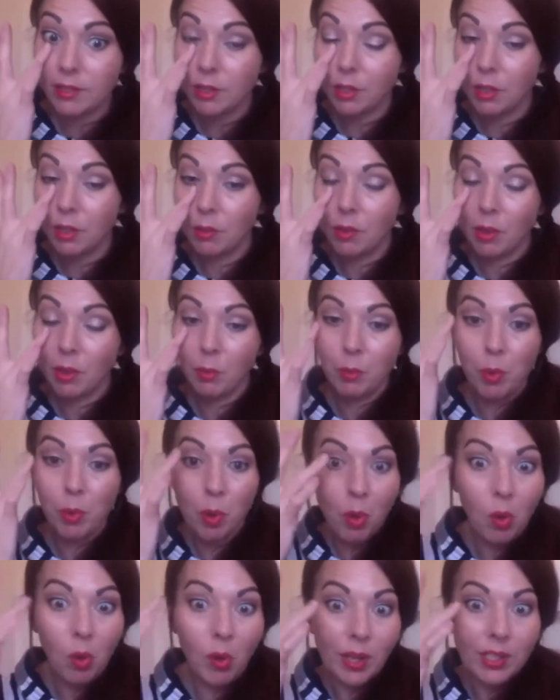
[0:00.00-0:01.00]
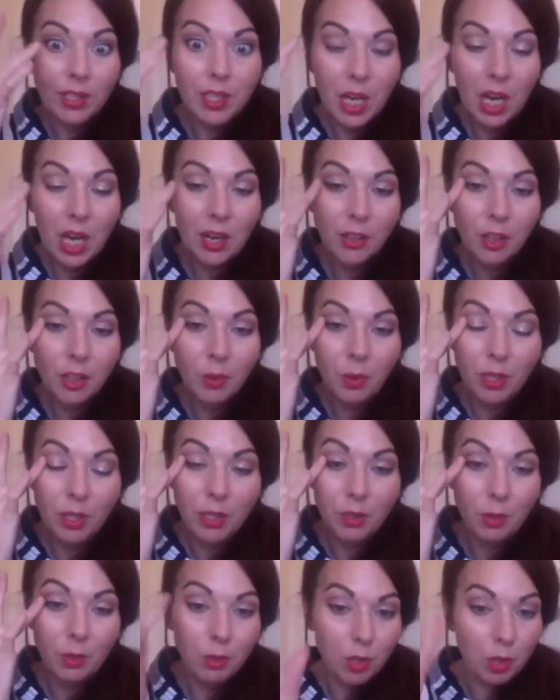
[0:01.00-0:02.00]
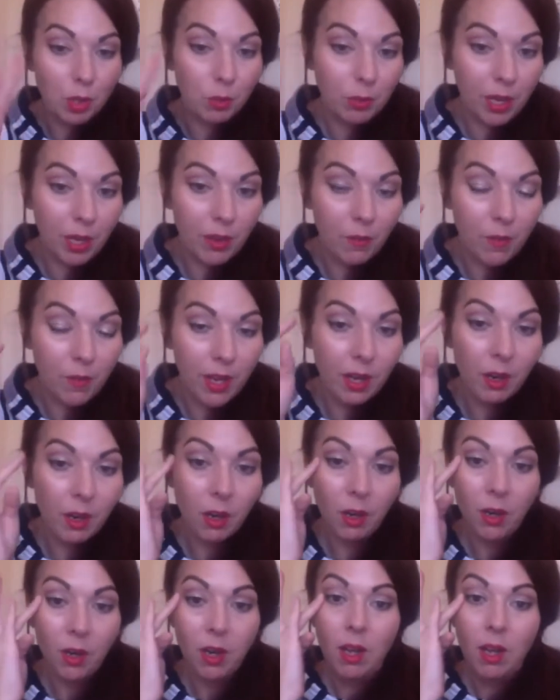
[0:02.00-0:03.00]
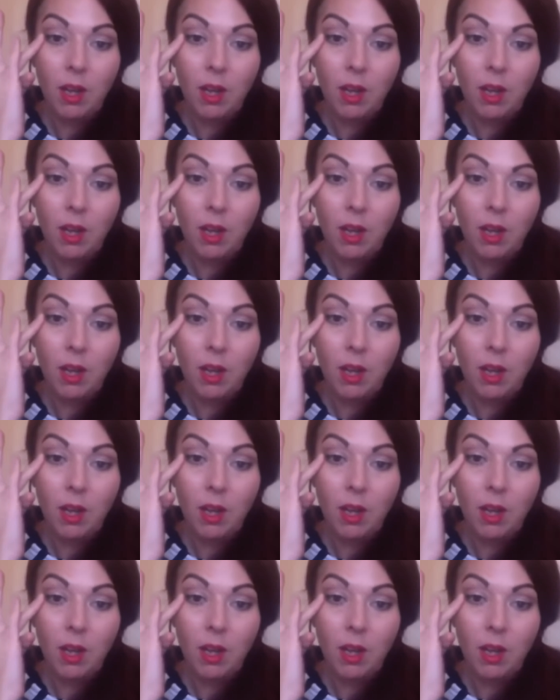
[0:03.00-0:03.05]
You don't want to pull and tug. You want to use the ring finger